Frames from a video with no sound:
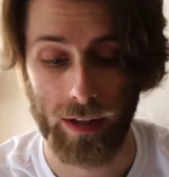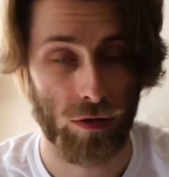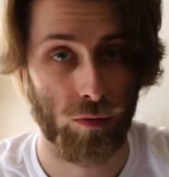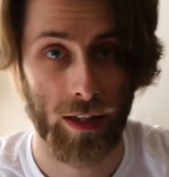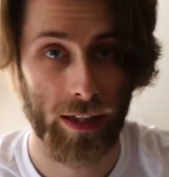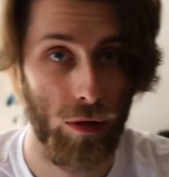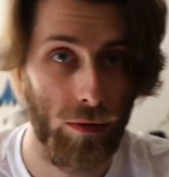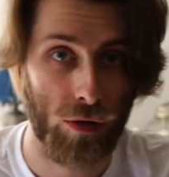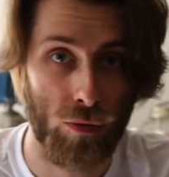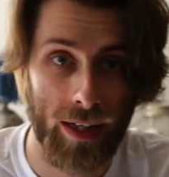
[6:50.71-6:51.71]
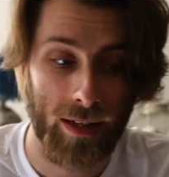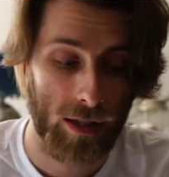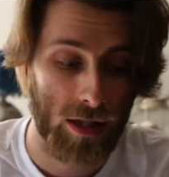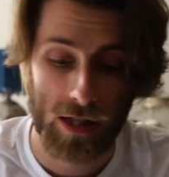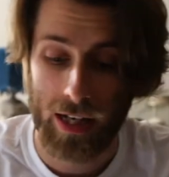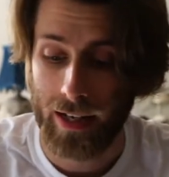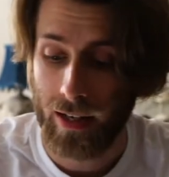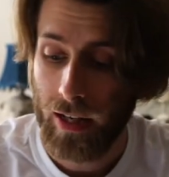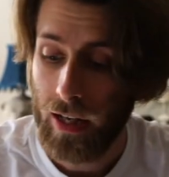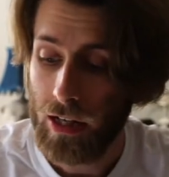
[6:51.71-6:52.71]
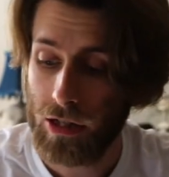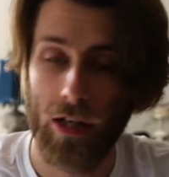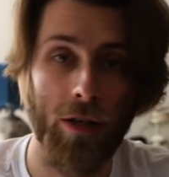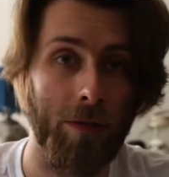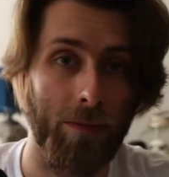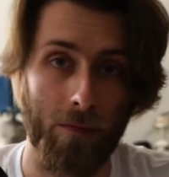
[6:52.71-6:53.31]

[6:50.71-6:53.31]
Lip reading: that's really cool, that's really nice to see. So